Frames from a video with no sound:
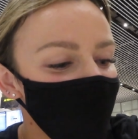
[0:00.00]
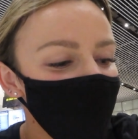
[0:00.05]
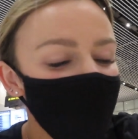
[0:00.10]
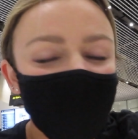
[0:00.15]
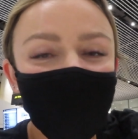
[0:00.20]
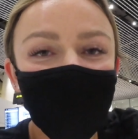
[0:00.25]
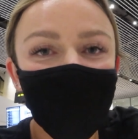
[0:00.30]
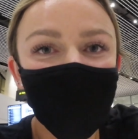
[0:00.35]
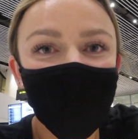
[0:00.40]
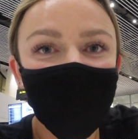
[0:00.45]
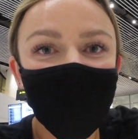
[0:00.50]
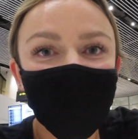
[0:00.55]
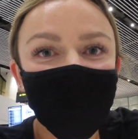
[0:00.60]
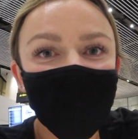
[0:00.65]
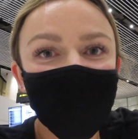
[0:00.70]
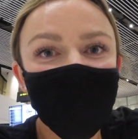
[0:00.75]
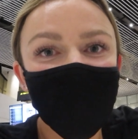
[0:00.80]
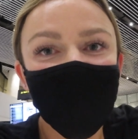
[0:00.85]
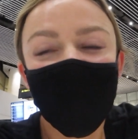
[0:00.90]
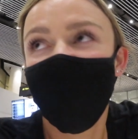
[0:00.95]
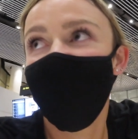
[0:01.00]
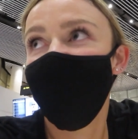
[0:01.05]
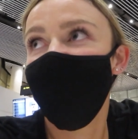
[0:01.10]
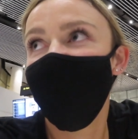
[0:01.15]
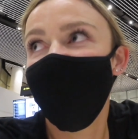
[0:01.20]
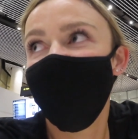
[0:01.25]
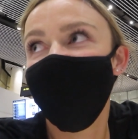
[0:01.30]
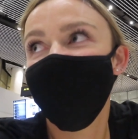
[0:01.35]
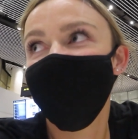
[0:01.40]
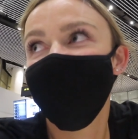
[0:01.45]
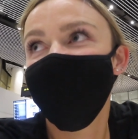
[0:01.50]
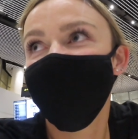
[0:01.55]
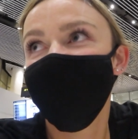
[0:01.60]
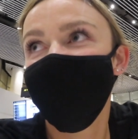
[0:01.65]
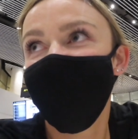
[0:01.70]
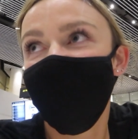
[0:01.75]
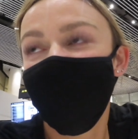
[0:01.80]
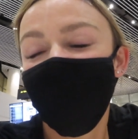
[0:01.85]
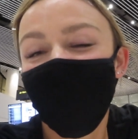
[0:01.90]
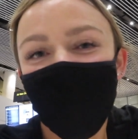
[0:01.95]
20 to 11
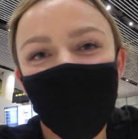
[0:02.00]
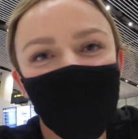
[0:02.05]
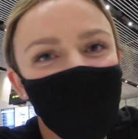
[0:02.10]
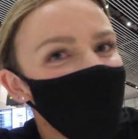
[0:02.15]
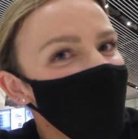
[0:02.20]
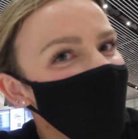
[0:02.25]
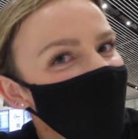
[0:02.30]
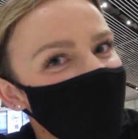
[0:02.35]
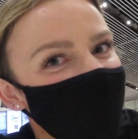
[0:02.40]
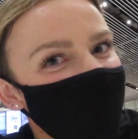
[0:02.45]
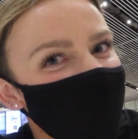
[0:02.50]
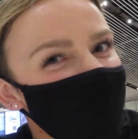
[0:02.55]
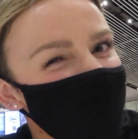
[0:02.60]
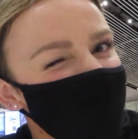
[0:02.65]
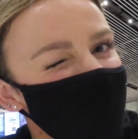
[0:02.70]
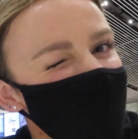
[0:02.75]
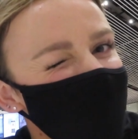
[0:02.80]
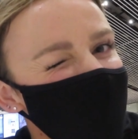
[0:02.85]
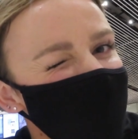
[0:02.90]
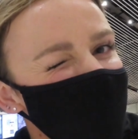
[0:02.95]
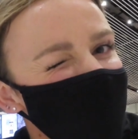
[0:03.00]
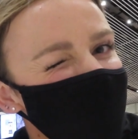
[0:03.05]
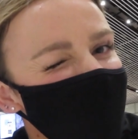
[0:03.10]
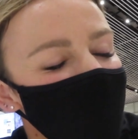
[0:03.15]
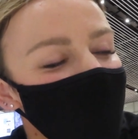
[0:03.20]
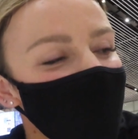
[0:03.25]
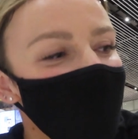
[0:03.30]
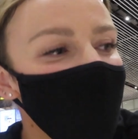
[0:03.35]
and I'll try and get some clips for